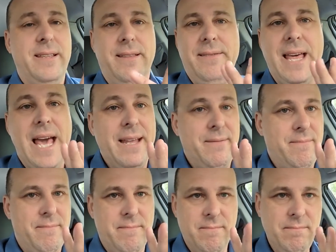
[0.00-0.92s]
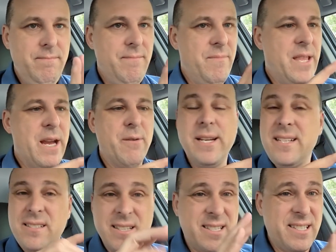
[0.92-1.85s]
that there
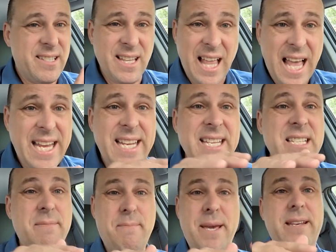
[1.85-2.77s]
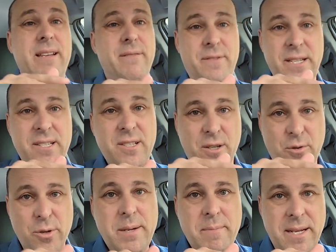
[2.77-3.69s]
is the slightest bit of
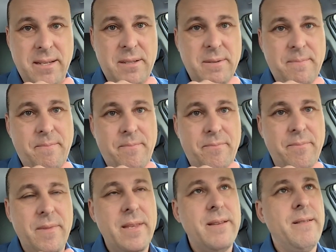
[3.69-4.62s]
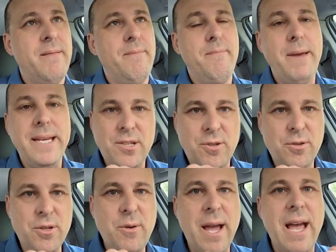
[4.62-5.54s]
disagreement, make sure
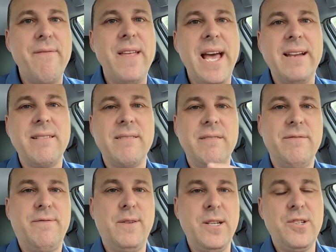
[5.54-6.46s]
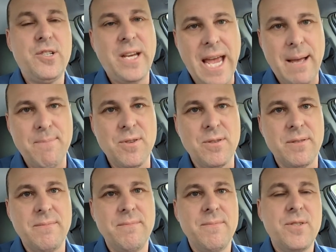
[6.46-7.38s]
you have that footage
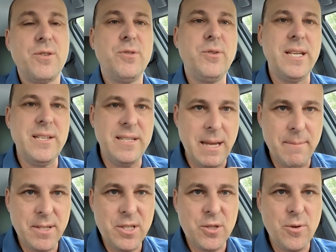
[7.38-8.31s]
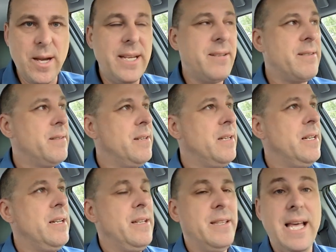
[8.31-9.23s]
captured so you can demonstrate
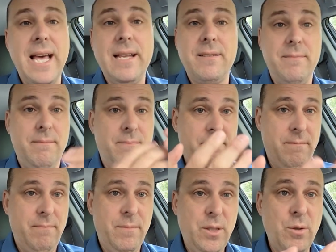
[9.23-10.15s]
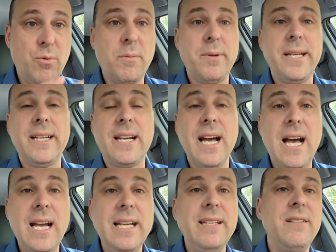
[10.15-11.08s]
that you were being
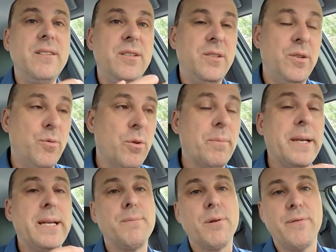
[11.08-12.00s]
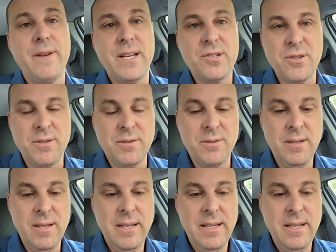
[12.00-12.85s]
kind, you were being professional,